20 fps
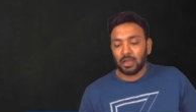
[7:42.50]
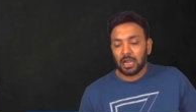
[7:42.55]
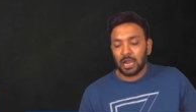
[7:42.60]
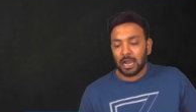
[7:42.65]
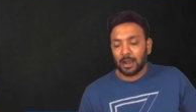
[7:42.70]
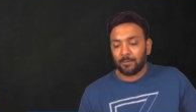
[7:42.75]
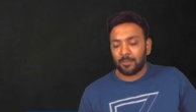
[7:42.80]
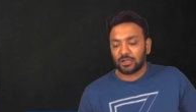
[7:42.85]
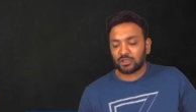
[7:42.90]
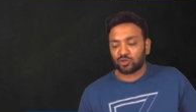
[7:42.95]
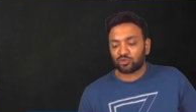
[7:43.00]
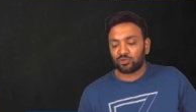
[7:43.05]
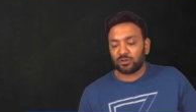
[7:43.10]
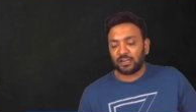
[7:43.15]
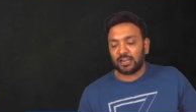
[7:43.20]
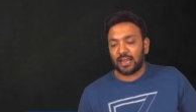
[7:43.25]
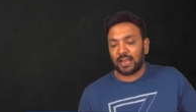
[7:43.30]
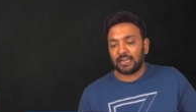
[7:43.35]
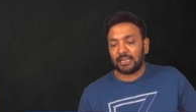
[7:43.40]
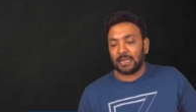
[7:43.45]
How much
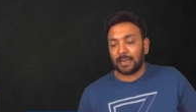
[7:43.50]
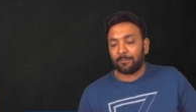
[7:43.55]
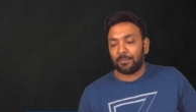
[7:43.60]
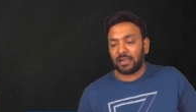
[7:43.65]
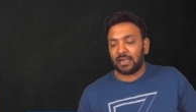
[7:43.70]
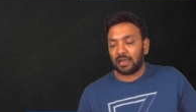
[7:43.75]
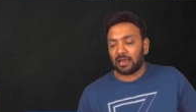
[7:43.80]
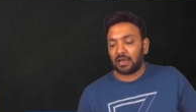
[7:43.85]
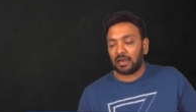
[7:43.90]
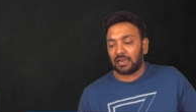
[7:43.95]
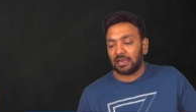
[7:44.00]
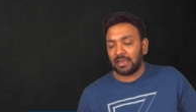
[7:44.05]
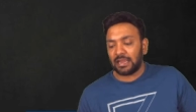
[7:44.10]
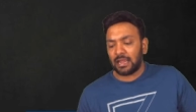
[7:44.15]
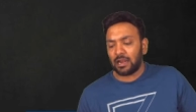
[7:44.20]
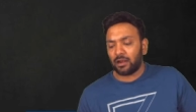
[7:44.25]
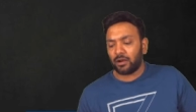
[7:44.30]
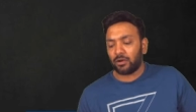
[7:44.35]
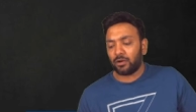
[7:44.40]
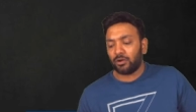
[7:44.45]
did I debit
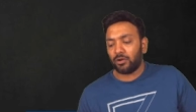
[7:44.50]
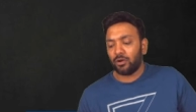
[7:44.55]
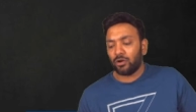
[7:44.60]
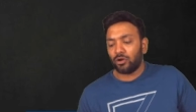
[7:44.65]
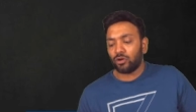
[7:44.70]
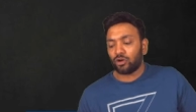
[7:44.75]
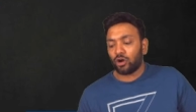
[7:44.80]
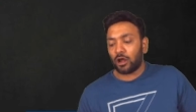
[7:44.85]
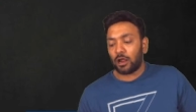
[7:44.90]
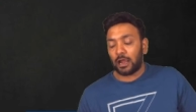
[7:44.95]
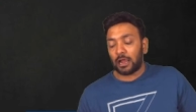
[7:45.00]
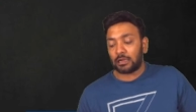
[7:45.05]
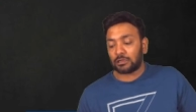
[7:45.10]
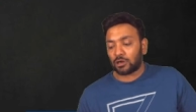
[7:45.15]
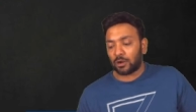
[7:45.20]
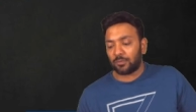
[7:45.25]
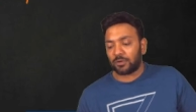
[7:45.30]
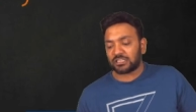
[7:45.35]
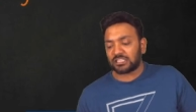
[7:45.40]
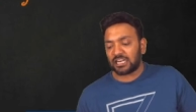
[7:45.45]
earlier? Or, uh, uh,
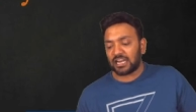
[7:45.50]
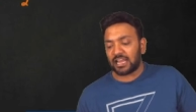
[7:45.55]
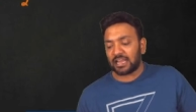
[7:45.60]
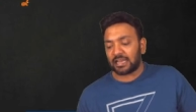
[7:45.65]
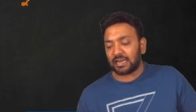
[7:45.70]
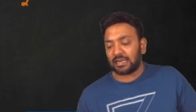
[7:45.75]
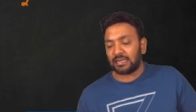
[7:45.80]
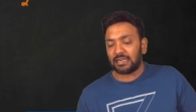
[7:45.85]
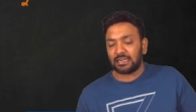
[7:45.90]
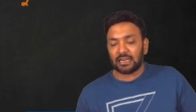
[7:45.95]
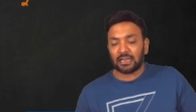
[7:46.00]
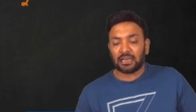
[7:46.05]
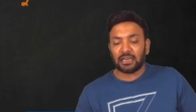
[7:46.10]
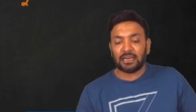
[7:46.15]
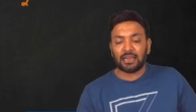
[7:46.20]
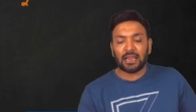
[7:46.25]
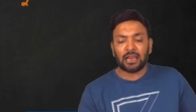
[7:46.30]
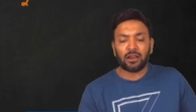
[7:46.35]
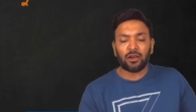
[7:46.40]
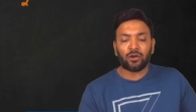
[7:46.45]
how much did I credit
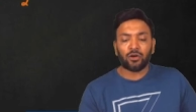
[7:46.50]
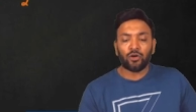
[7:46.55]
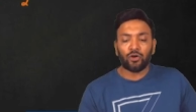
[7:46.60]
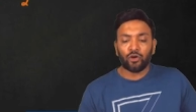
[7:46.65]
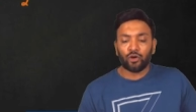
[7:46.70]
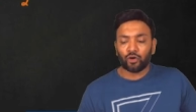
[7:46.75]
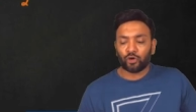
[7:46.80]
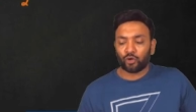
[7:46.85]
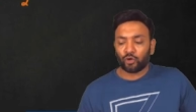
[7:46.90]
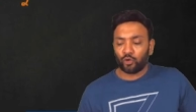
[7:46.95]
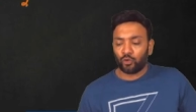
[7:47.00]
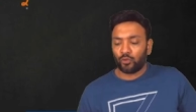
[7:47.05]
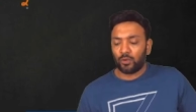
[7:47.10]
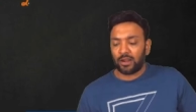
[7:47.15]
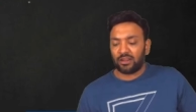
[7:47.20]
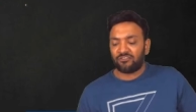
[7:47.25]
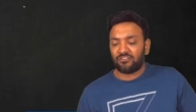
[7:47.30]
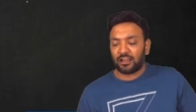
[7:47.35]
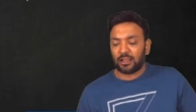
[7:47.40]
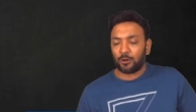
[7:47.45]
earlier?
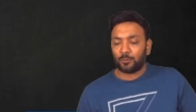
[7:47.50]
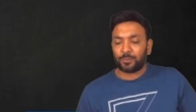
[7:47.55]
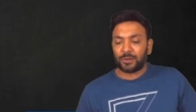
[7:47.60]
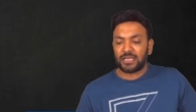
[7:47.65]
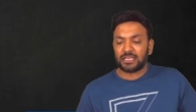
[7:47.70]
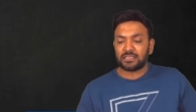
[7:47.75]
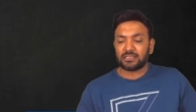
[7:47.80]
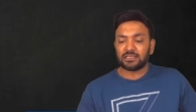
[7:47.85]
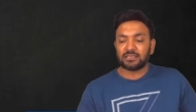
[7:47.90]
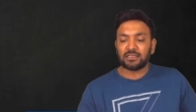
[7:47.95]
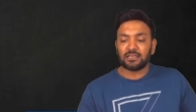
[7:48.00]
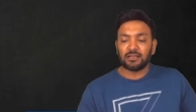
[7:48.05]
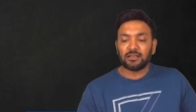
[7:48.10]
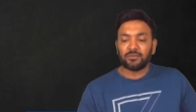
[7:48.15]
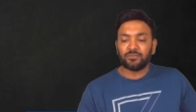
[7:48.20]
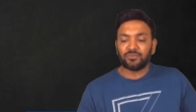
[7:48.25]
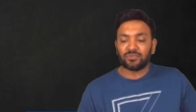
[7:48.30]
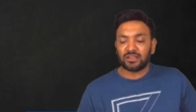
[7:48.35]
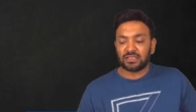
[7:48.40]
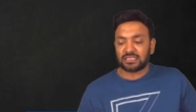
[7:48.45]
225 rupees.
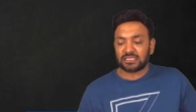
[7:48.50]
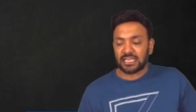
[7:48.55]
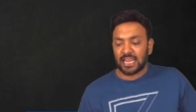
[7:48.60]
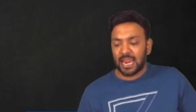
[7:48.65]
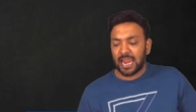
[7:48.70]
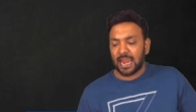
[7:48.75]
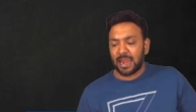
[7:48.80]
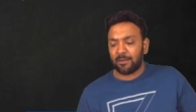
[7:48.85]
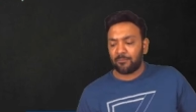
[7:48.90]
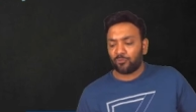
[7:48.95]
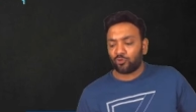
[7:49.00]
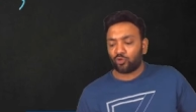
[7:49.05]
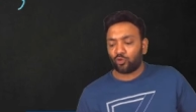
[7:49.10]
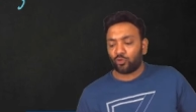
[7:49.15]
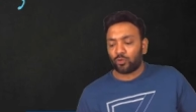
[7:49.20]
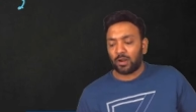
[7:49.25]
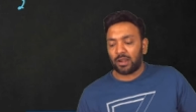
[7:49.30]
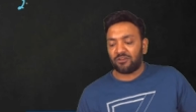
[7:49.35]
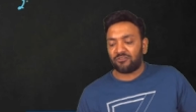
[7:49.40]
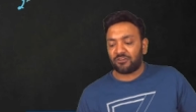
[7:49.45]
The same
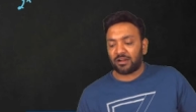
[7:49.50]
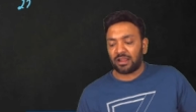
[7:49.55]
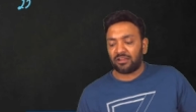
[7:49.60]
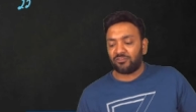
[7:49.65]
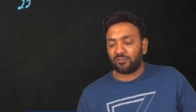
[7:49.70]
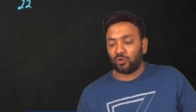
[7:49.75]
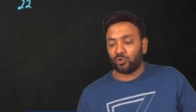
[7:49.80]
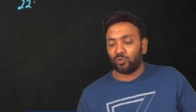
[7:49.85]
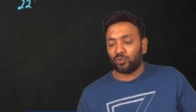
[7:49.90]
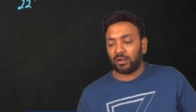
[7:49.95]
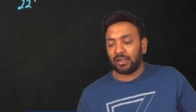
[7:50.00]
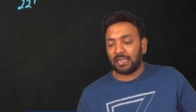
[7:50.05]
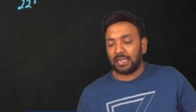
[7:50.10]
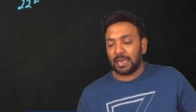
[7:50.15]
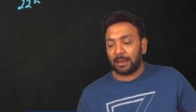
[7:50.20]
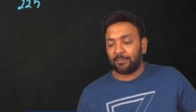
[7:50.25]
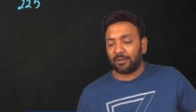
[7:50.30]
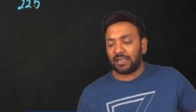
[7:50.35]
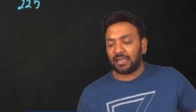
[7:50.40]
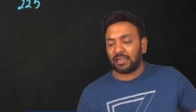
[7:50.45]
225 you
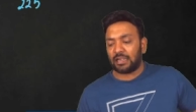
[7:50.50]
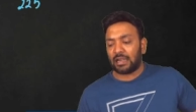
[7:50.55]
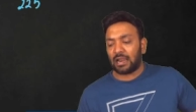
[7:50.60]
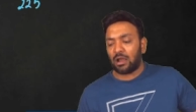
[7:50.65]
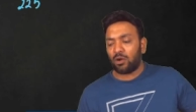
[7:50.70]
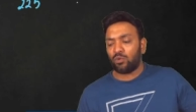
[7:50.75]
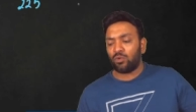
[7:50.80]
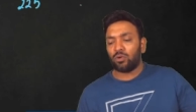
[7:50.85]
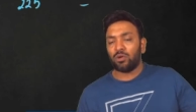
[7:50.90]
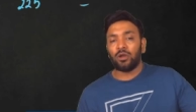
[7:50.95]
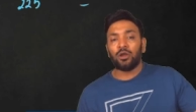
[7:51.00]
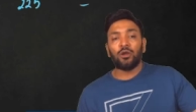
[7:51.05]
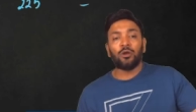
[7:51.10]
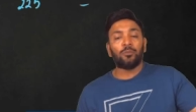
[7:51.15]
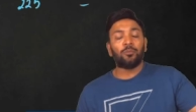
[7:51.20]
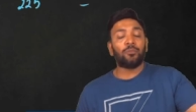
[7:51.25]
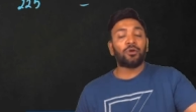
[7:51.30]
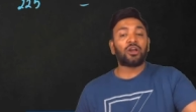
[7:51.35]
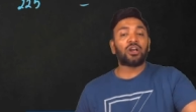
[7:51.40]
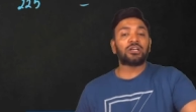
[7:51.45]
debit it now
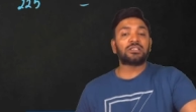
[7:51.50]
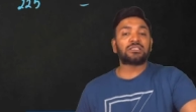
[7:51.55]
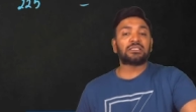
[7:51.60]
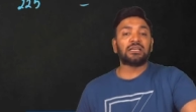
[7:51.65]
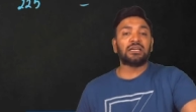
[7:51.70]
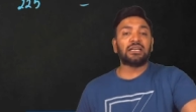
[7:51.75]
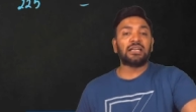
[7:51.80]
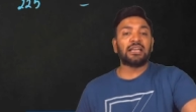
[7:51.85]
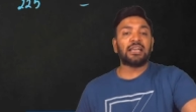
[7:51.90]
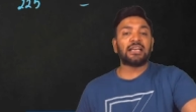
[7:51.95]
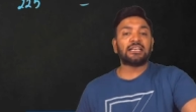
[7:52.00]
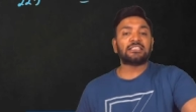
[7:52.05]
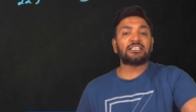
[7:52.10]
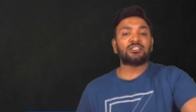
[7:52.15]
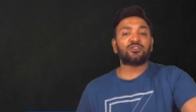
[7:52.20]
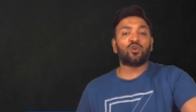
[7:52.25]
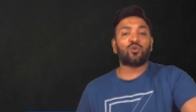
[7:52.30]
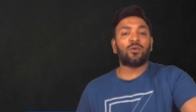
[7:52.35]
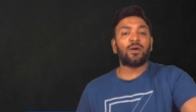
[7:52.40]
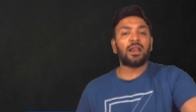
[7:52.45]
because 30 days is
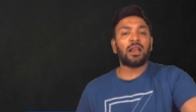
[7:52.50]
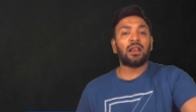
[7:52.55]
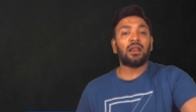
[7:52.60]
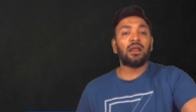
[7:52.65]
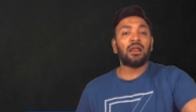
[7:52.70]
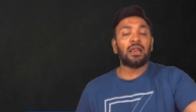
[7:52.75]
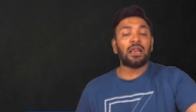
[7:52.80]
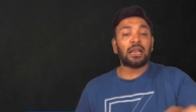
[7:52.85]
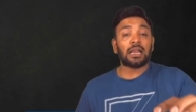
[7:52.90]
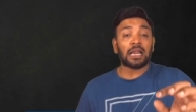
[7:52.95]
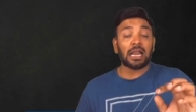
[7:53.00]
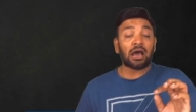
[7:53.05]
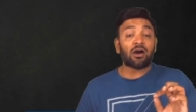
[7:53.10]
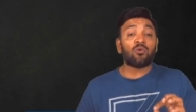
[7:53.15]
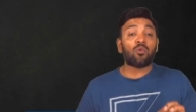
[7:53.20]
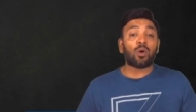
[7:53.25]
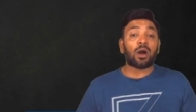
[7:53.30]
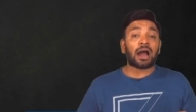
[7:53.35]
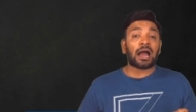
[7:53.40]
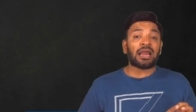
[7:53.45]
over.
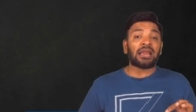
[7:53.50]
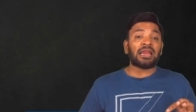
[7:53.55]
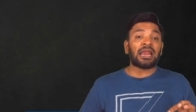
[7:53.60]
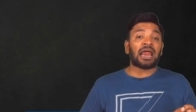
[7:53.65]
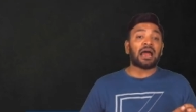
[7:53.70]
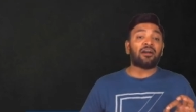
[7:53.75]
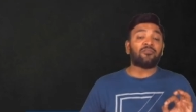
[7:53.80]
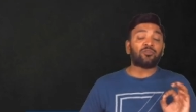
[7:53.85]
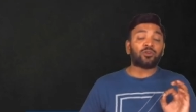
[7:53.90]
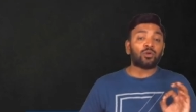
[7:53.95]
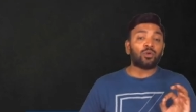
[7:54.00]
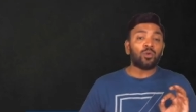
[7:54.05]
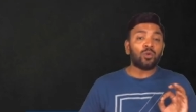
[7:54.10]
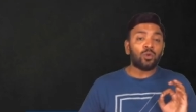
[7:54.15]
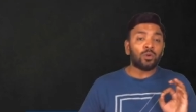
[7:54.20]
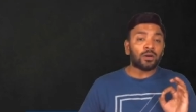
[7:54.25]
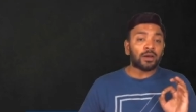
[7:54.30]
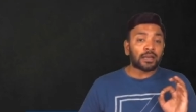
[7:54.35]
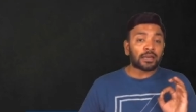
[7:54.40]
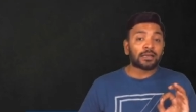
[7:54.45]
Now I have to
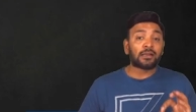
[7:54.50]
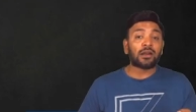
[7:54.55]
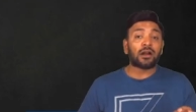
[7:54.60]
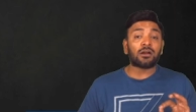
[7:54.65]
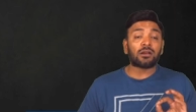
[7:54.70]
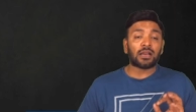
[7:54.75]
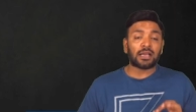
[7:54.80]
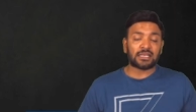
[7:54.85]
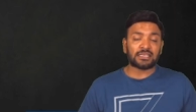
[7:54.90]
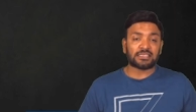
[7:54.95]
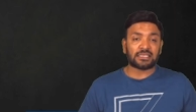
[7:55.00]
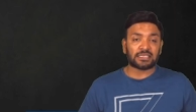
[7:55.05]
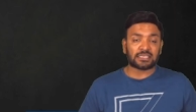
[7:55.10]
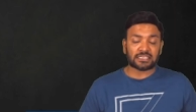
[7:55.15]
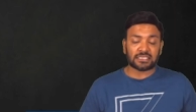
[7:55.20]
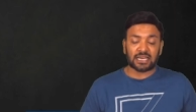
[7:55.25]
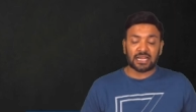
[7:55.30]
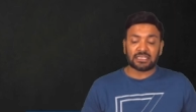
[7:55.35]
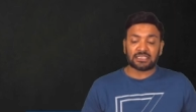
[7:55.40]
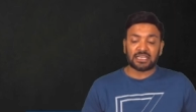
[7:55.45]
recognize this
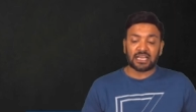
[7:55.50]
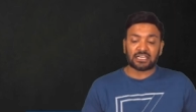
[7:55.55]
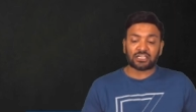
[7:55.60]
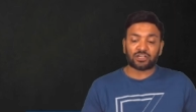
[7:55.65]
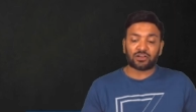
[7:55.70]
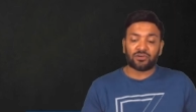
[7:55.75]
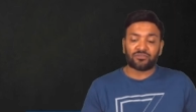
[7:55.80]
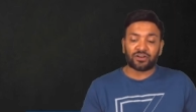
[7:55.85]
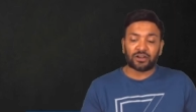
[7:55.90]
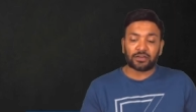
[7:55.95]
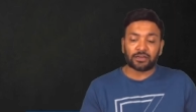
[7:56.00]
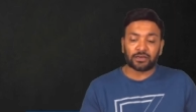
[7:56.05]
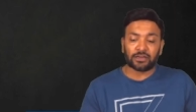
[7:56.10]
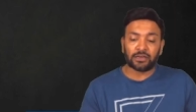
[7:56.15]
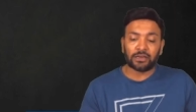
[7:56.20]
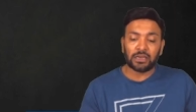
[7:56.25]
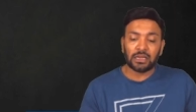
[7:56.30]
transaction of return.